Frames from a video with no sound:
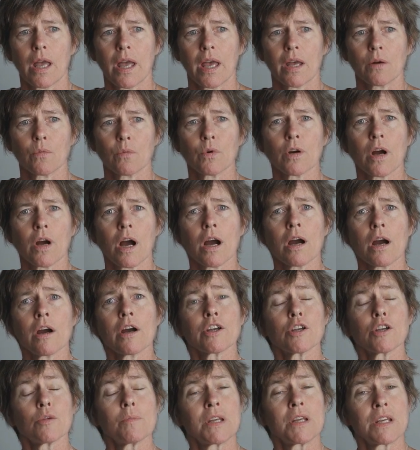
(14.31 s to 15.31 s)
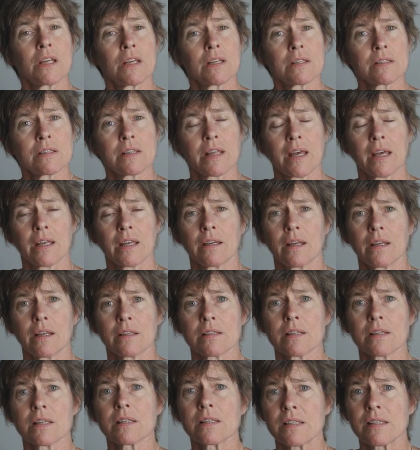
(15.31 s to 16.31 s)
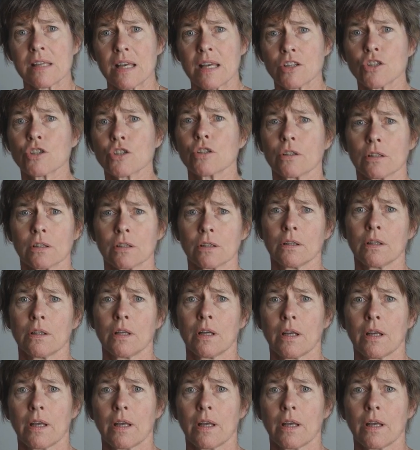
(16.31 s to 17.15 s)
And our argument is that it's essential